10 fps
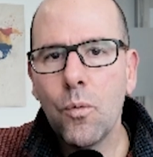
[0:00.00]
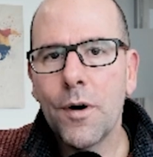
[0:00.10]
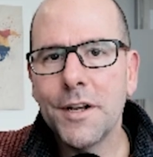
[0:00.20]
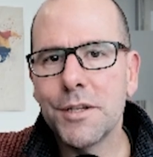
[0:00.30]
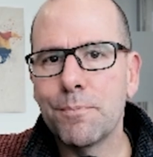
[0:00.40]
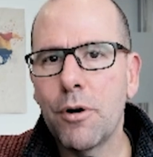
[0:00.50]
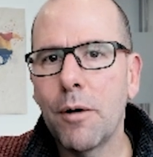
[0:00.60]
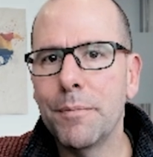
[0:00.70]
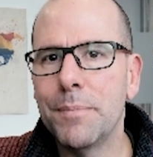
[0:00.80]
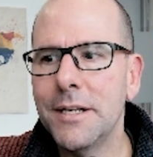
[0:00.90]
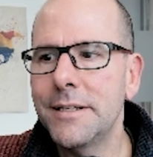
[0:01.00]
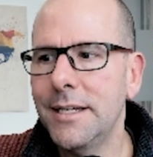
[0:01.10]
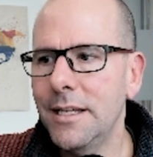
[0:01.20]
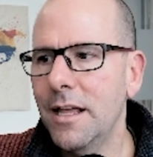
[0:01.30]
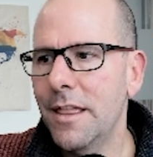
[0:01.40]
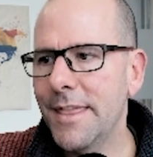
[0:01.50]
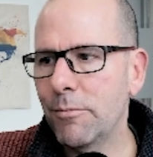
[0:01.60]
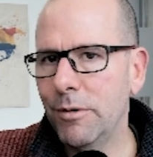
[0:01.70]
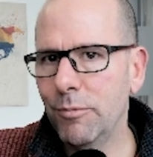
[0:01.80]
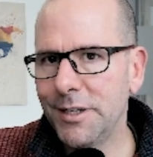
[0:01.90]
what is the probability that
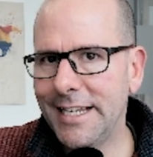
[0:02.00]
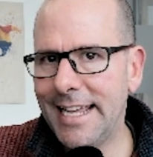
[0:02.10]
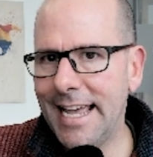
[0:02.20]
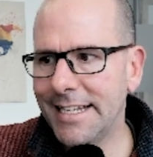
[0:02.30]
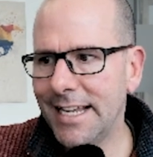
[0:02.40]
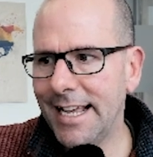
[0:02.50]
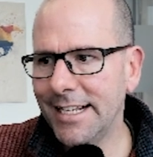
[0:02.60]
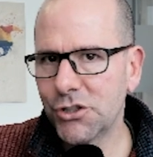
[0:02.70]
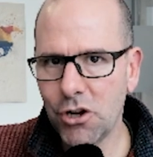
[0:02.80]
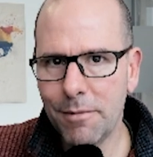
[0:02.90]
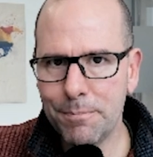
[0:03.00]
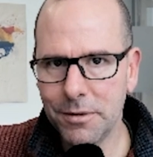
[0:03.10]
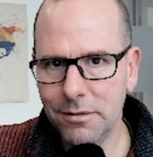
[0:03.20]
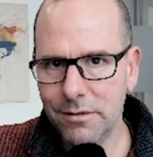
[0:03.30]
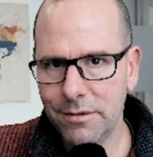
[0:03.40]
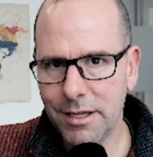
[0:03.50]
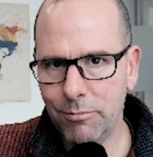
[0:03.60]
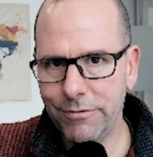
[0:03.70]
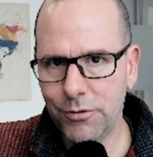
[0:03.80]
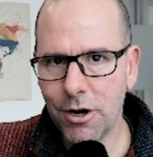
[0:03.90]
we would get a sample that
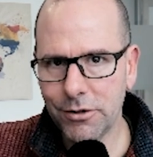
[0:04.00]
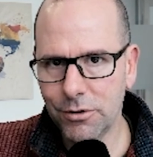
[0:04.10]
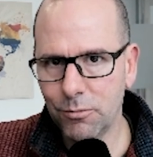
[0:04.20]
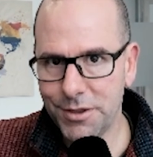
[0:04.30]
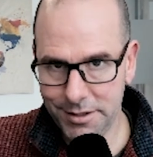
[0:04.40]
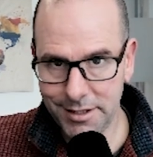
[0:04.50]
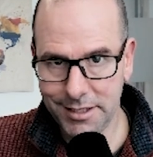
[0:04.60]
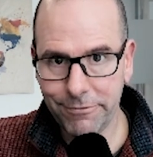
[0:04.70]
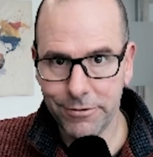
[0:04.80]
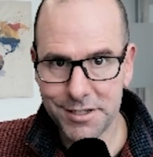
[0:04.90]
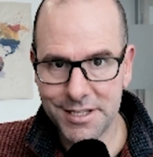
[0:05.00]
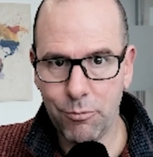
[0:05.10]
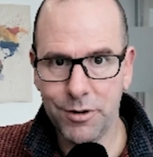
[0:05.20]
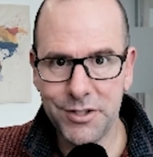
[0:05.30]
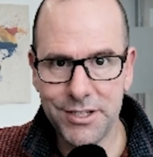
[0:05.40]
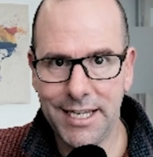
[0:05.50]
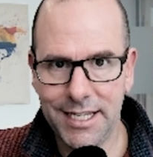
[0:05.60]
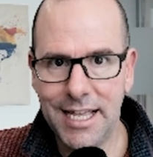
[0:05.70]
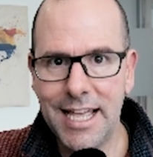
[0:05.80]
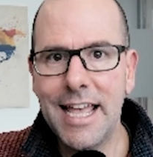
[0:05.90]
we've gotten with the, the, difference that we're seeing?